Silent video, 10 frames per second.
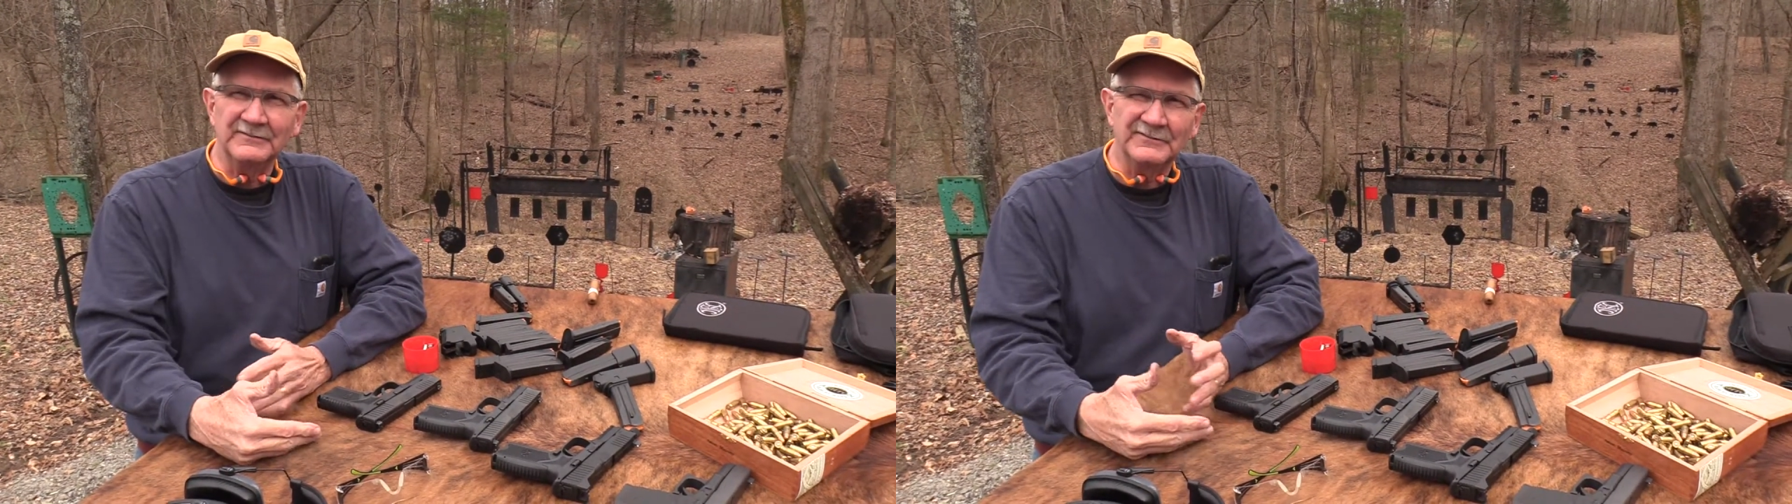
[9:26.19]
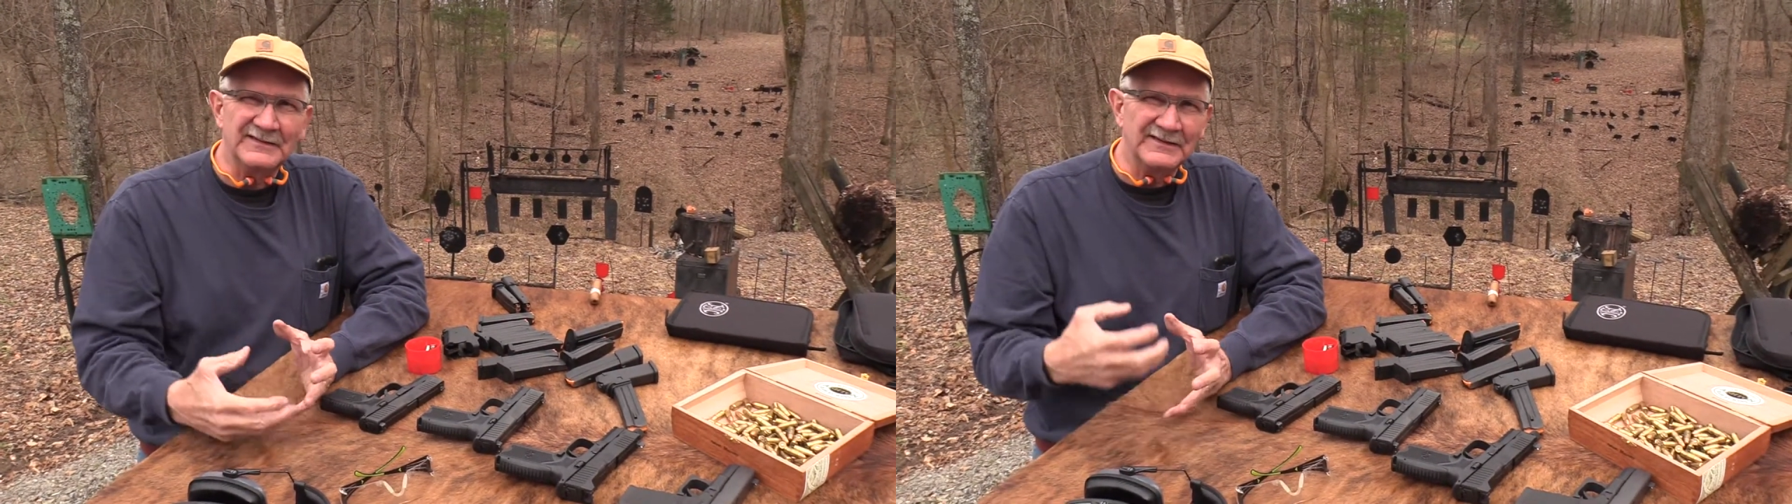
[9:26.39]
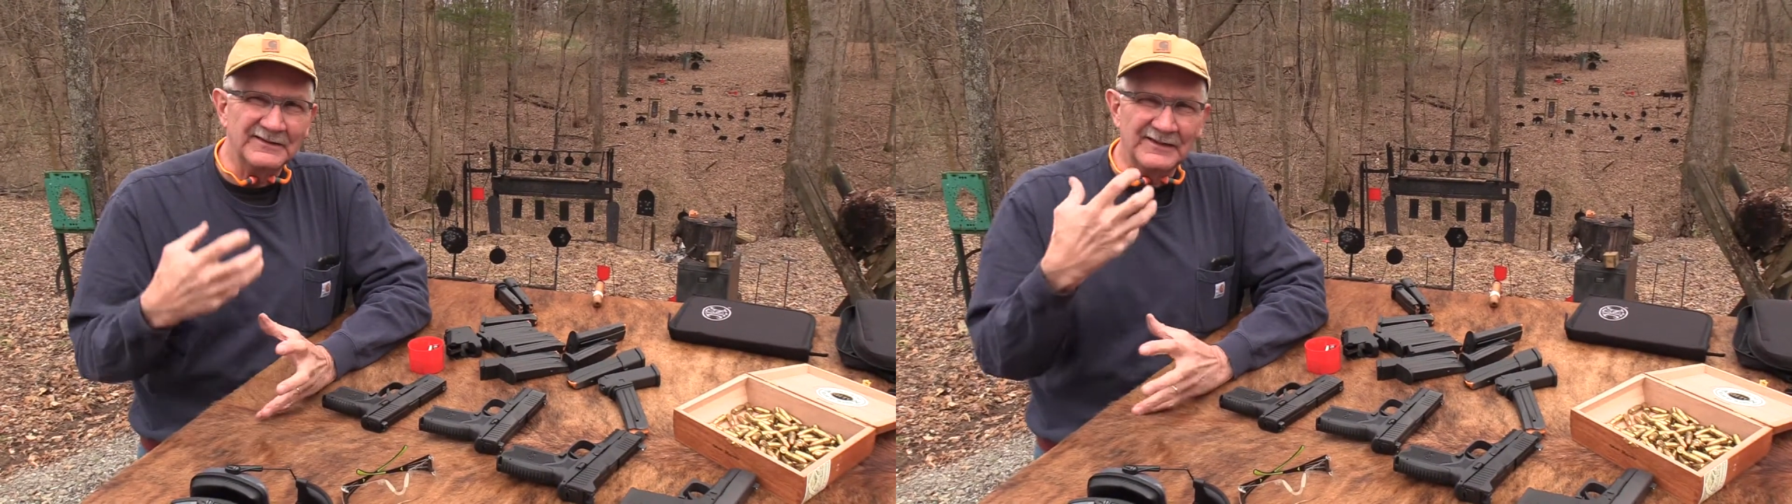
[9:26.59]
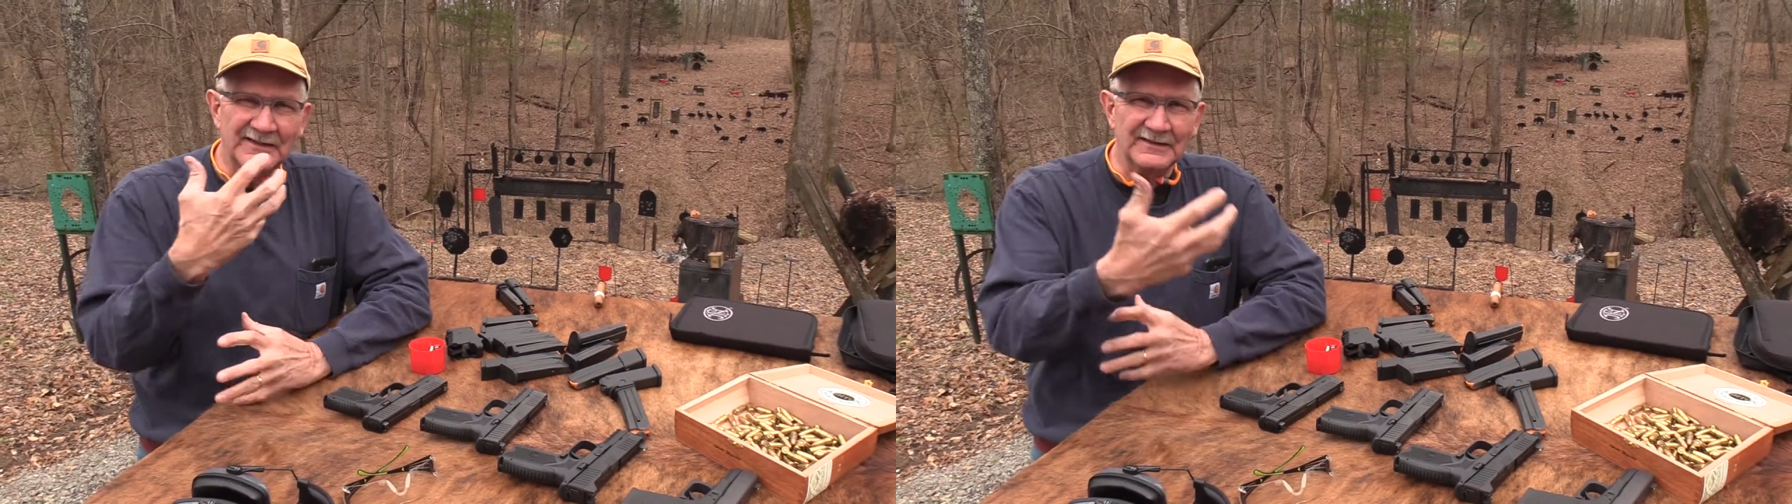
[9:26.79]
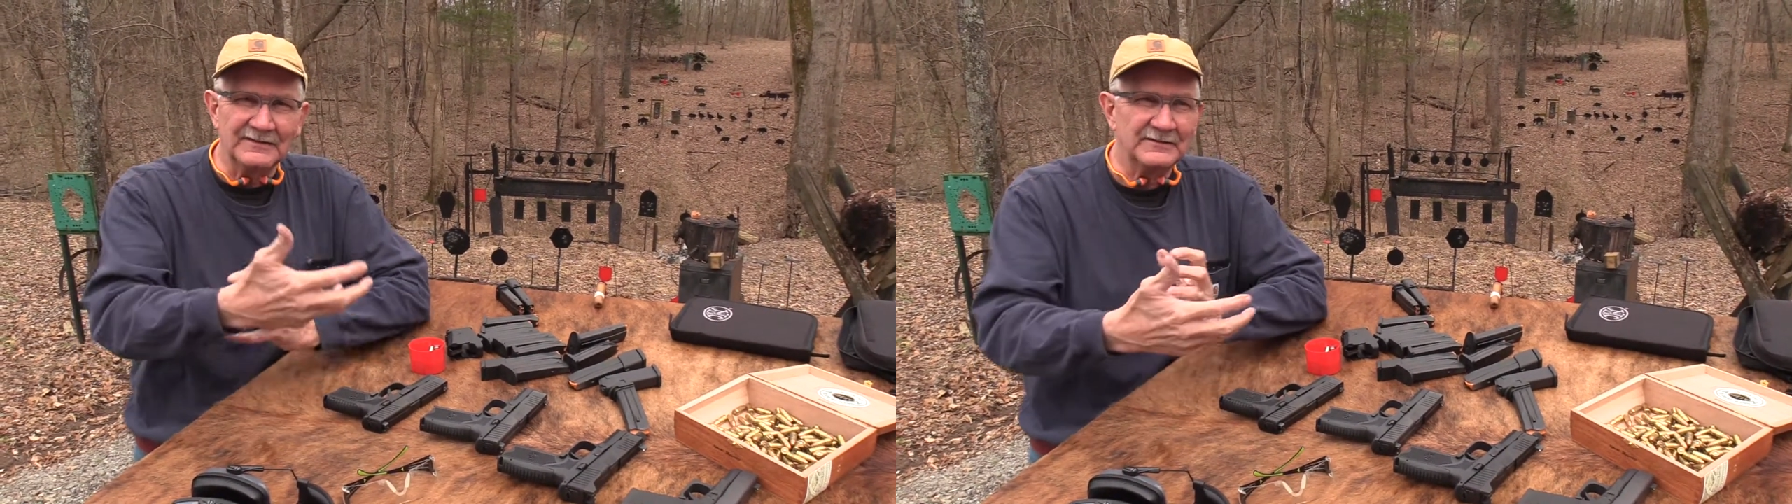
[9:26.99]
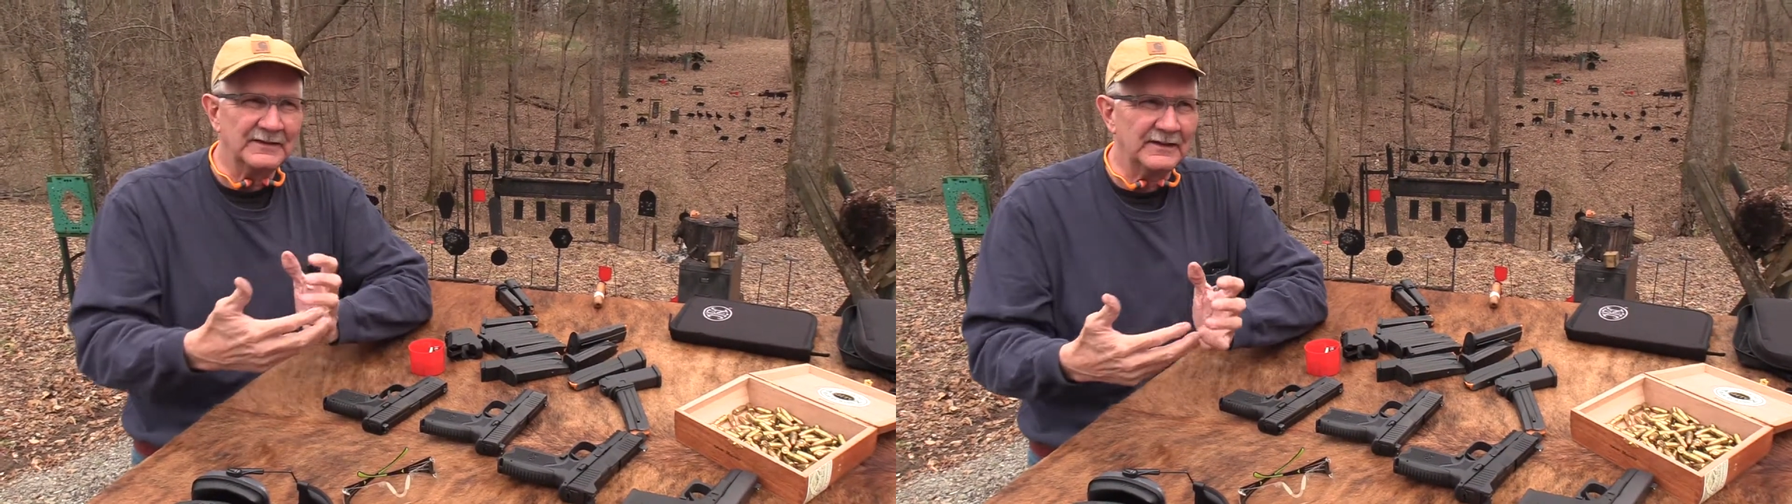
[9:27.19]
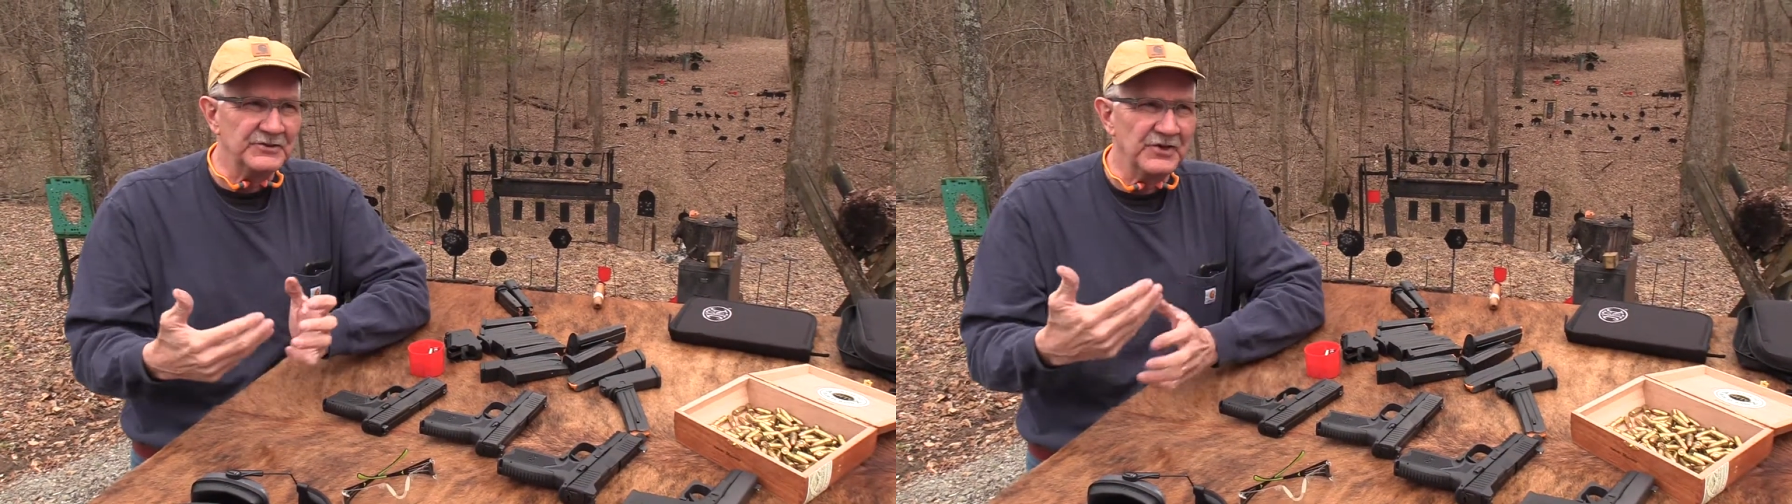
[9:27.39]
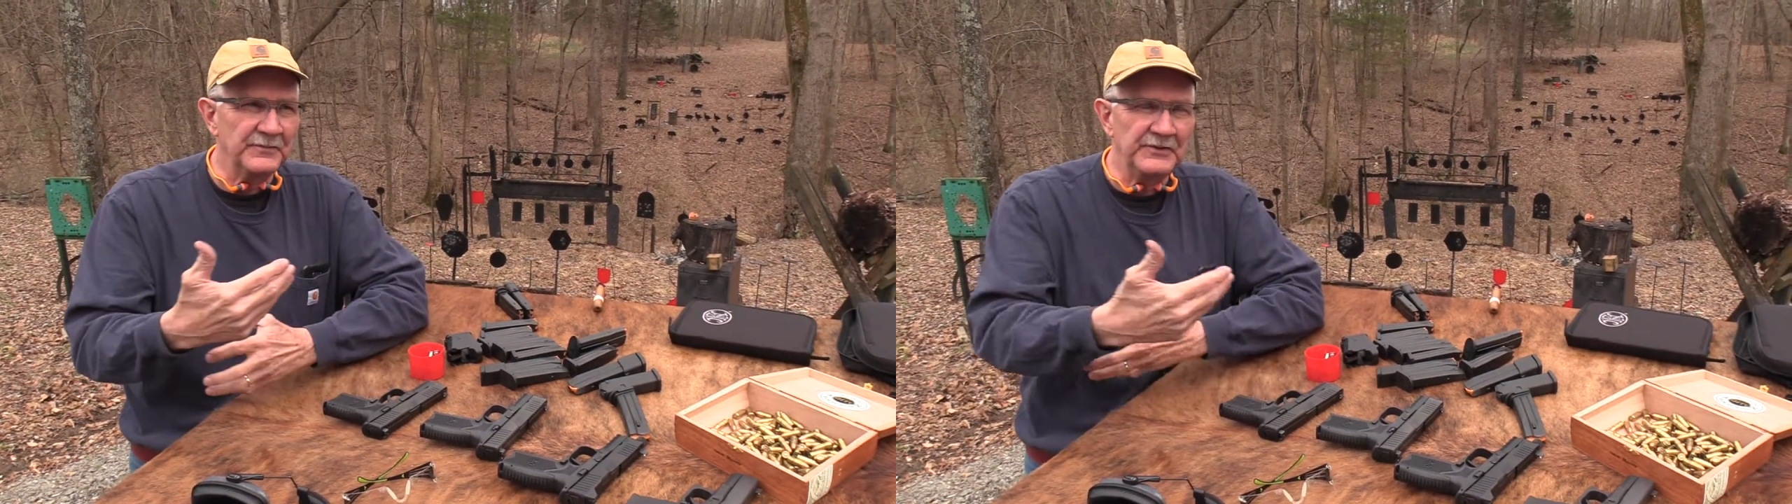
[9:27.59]
And, kind of try to
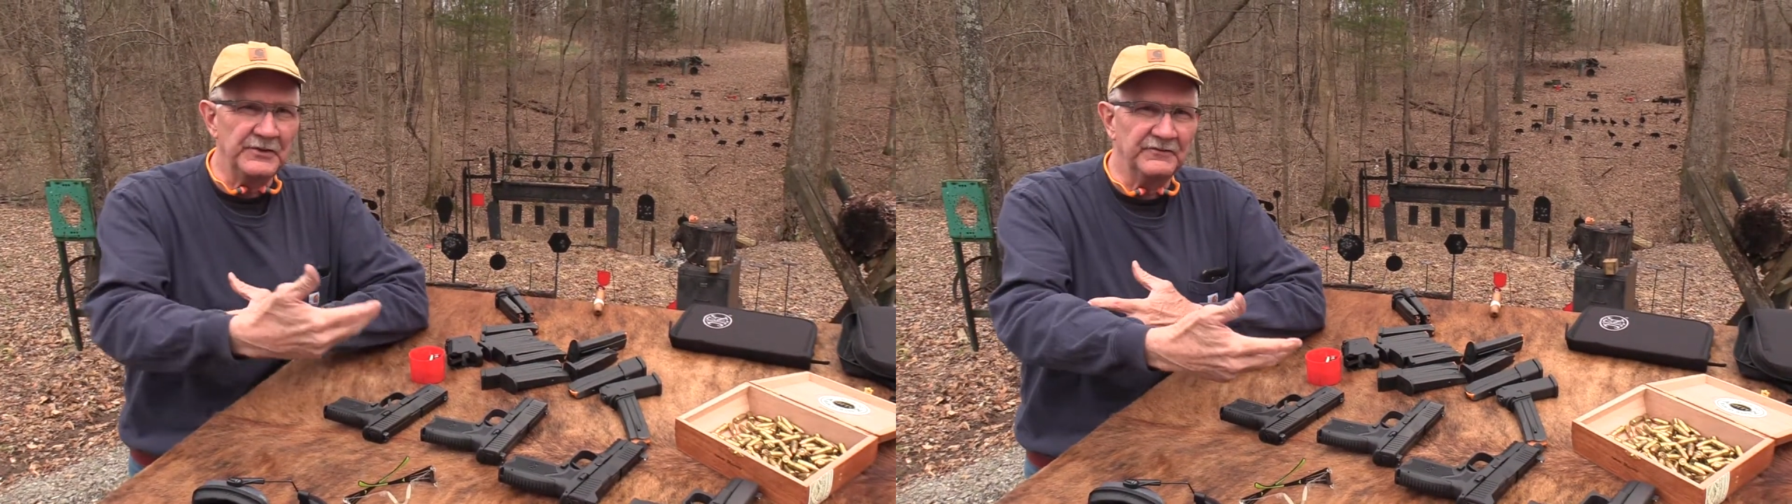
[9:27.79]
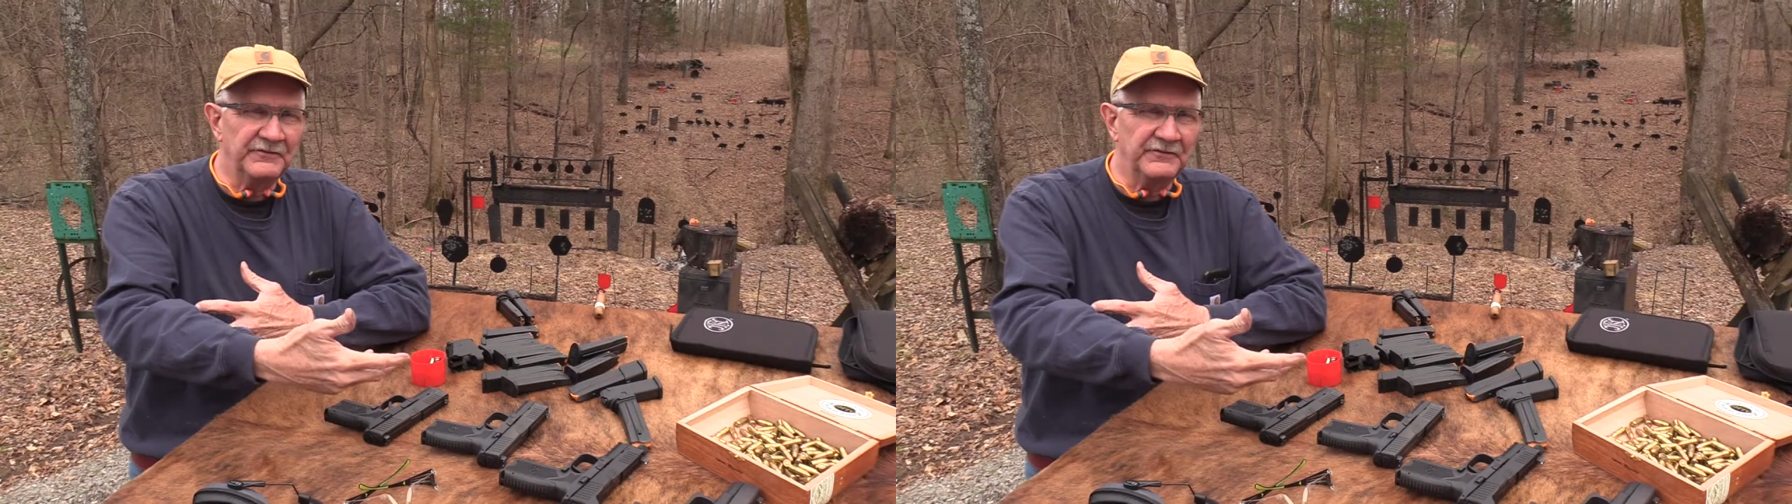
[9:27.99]
jump into the